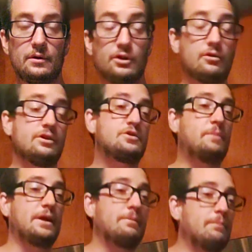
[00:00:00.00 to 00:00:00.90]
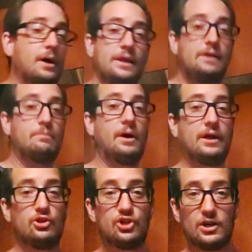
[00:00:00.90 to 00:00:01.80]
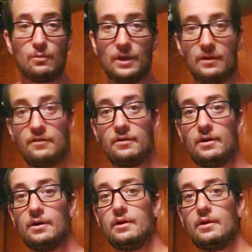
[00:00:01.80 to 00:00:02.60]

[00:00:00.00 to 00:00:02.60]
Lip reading: You're spending money buying chicken wings.